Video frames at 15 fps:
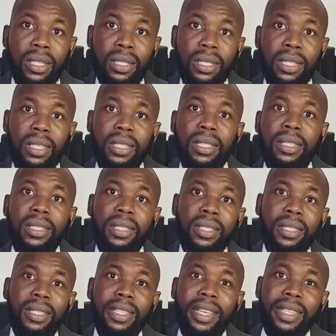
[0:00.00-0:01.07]
since
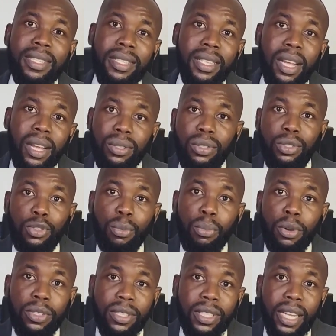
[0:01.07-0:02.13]
there's now so
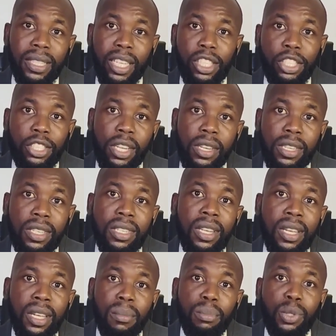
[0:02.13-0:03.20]
much data sharing
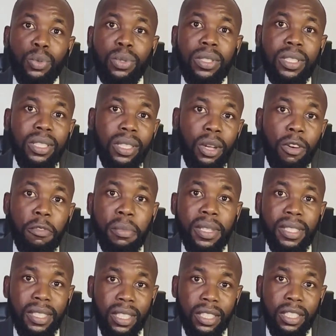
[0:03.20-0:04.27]
between the
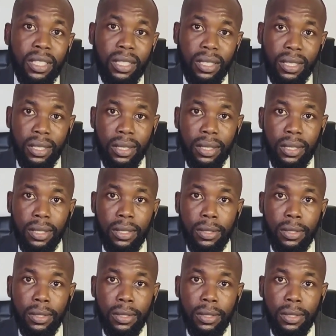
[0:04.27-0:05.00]
government agencies.